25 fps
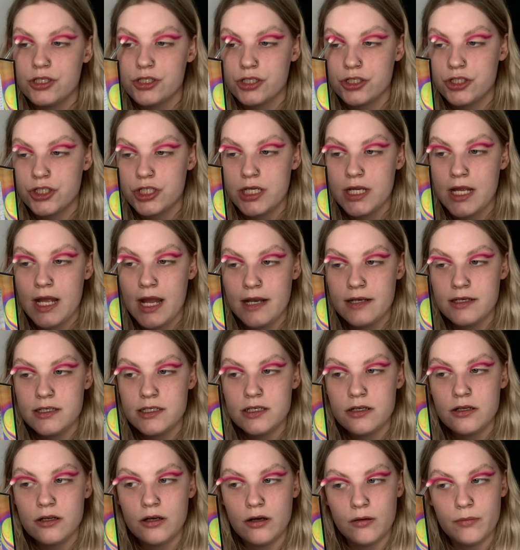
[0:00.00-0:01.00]
So she
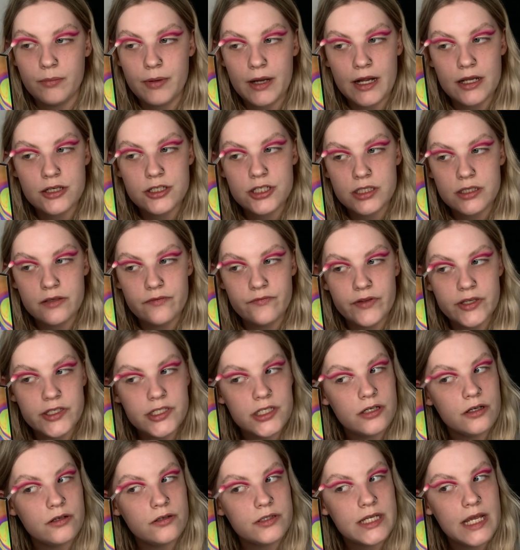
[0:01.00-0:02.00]
ended up actually
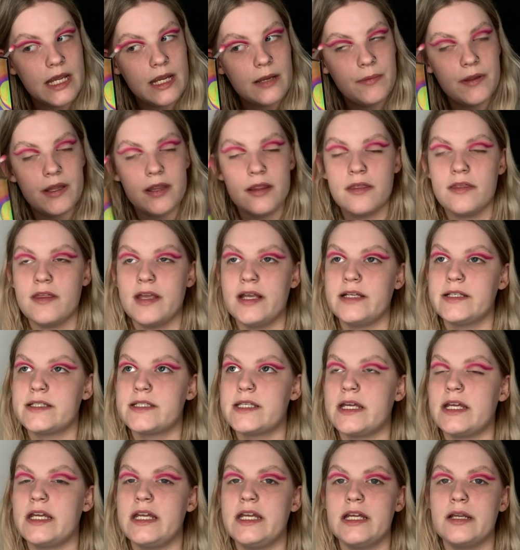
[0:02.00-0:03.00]
videotaping
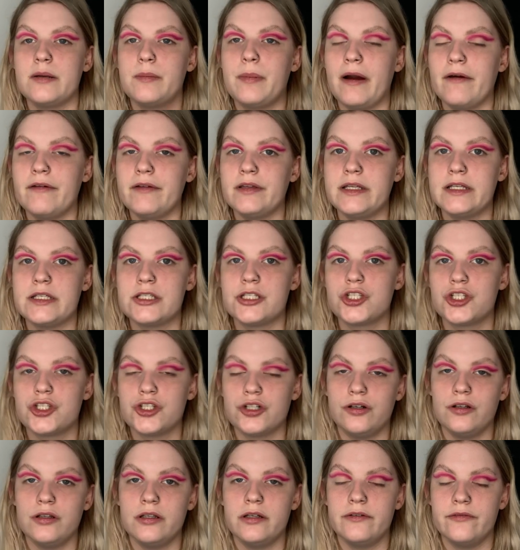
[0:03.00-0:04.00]
things that he had apparently
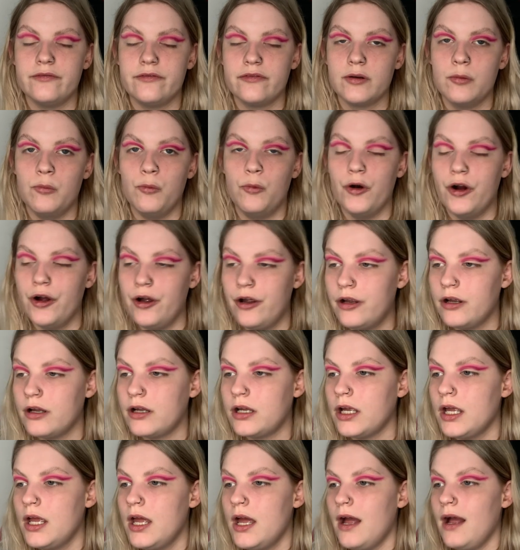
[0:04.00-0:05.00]
stolen from
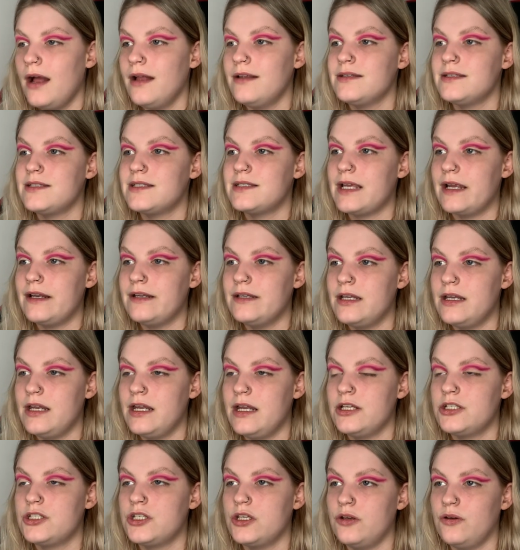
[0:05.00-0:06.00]
work and sending
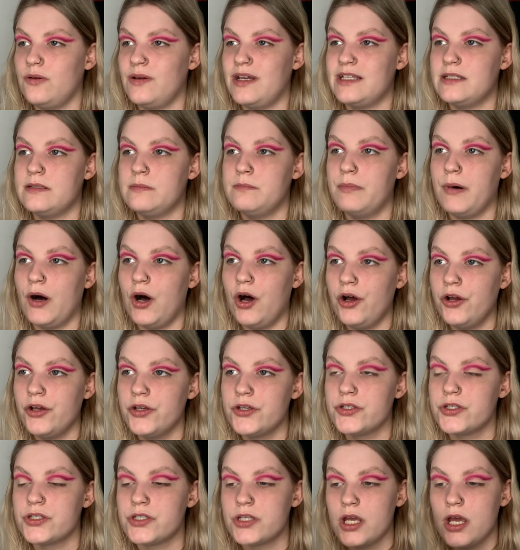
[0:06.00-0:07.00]
it to his
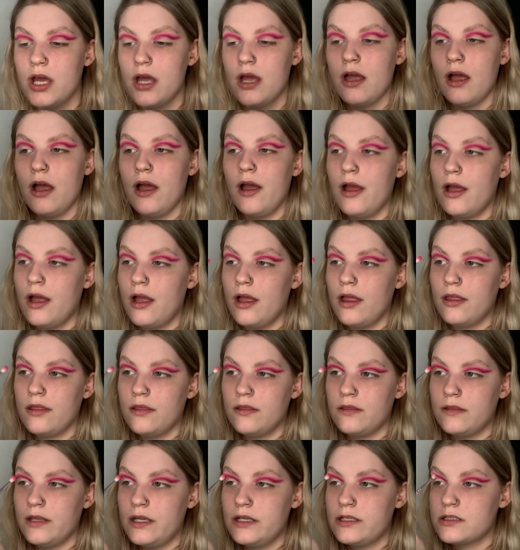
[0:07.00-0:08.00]
boss.
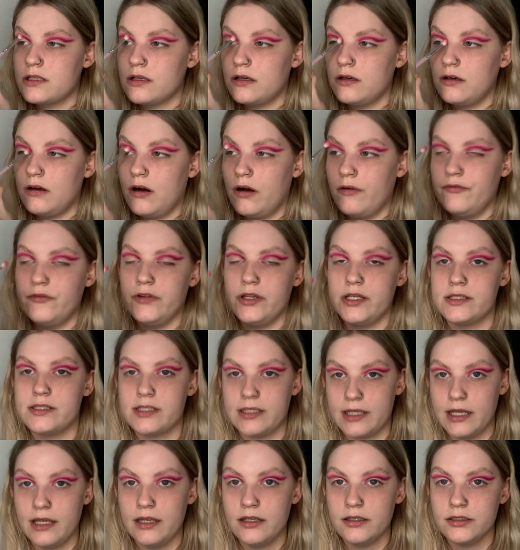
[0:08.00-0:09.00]
This
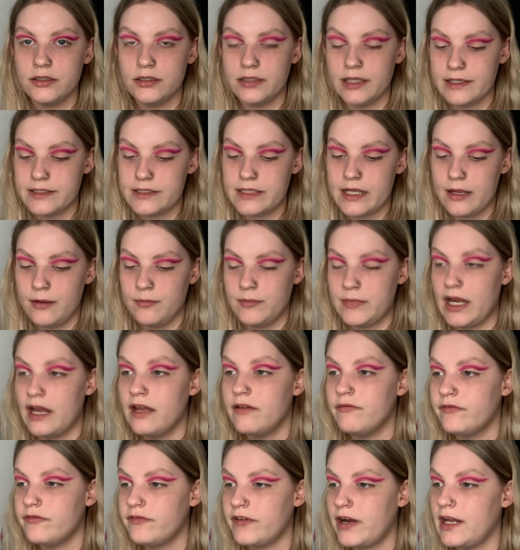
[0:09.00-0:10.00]
obviously led to him
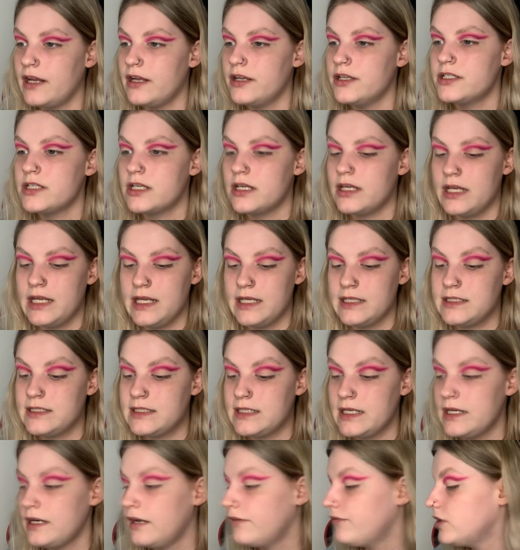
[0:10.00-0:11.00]
getting fired. He
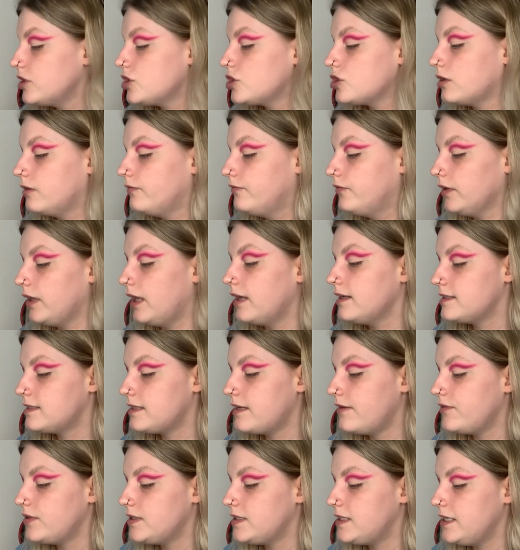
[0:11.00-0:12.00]
did have this job for like
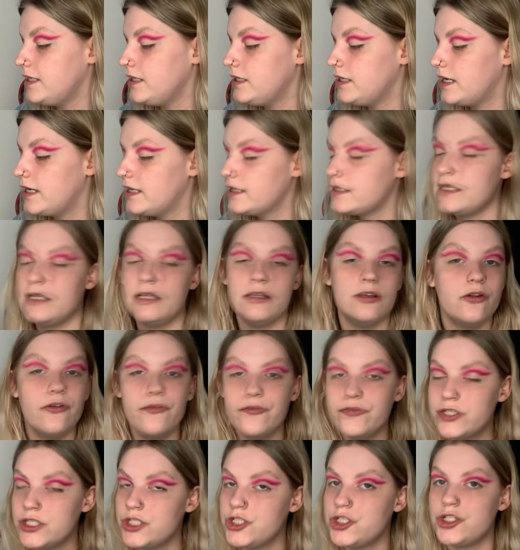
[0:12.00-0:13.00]
17 years. He
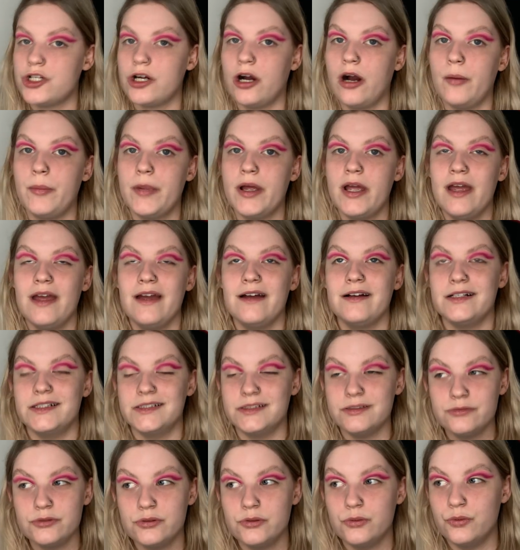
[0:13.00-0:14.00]
loved his job.
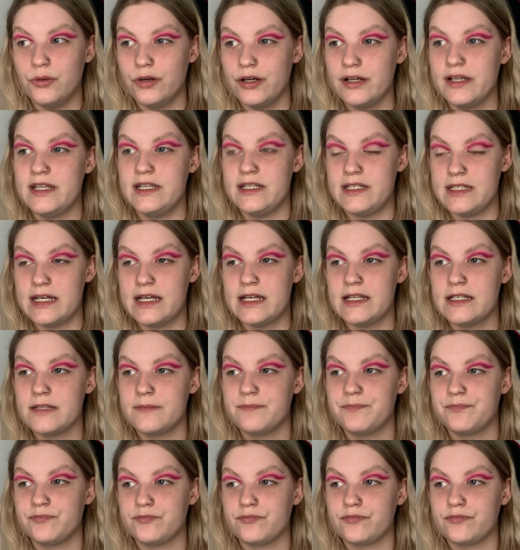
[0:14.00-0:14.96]
I don't know what he did.